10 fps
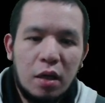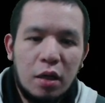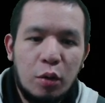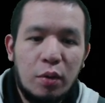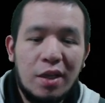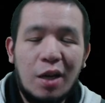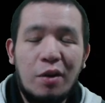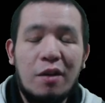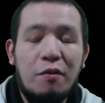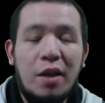you will now
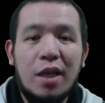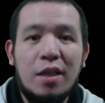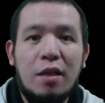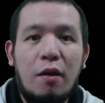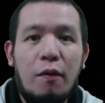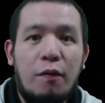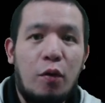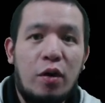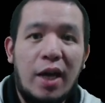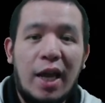inflict
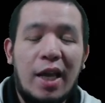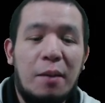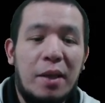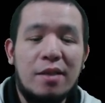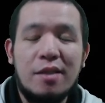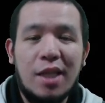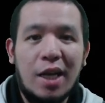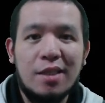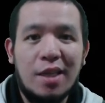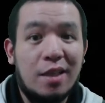4 ailment
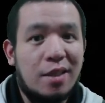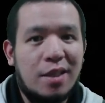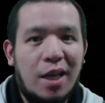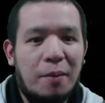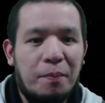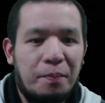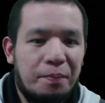stacks at a time.